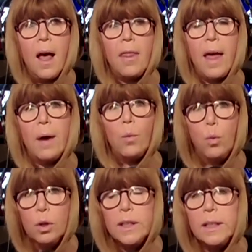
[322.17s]
that
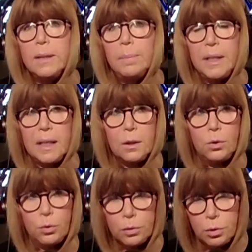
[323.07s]
would be
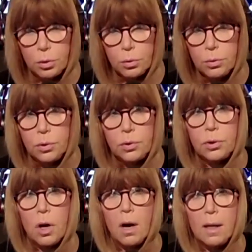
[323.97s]

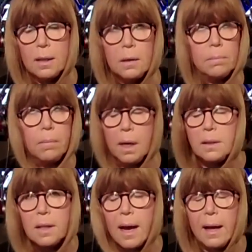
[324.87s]
introduced on
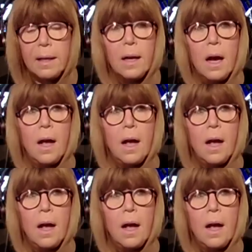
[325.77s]
Monday